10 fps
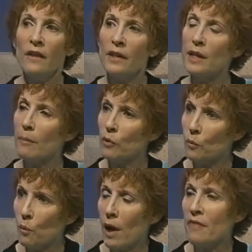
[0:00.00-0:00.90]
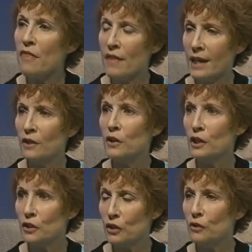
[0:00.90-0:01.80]
The number one thing you
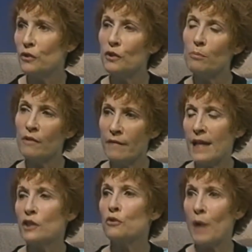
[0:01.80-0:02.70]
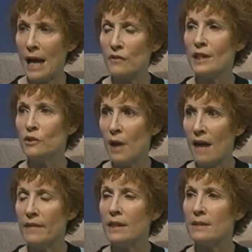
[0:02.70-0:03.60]
can do to prevent drowsy
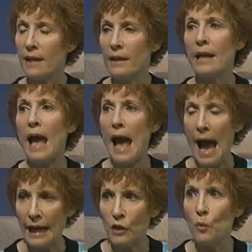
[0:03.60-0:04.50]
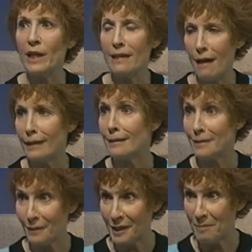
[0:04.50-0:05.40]
driving is get an adequate night's
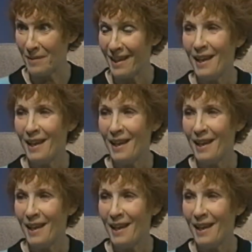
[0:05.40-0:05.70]
sleep.